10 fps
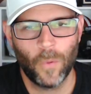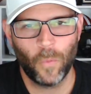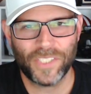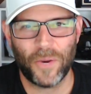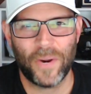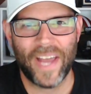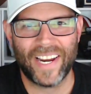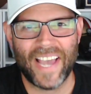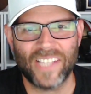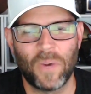What's going
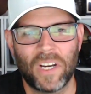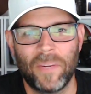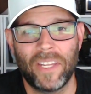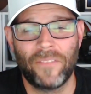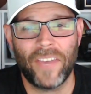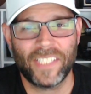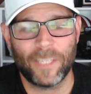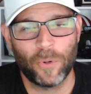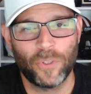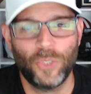on, guys? Welcome into the
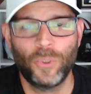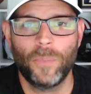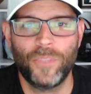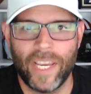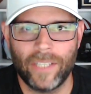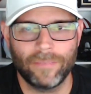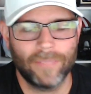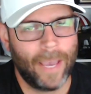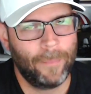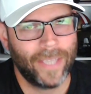Fantasy Pros YouTube channel.
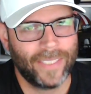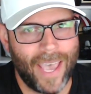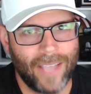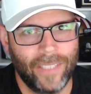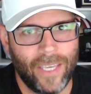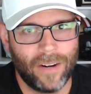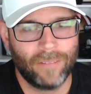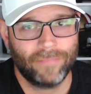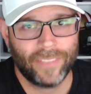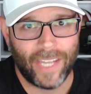I'm Mike Tagliere.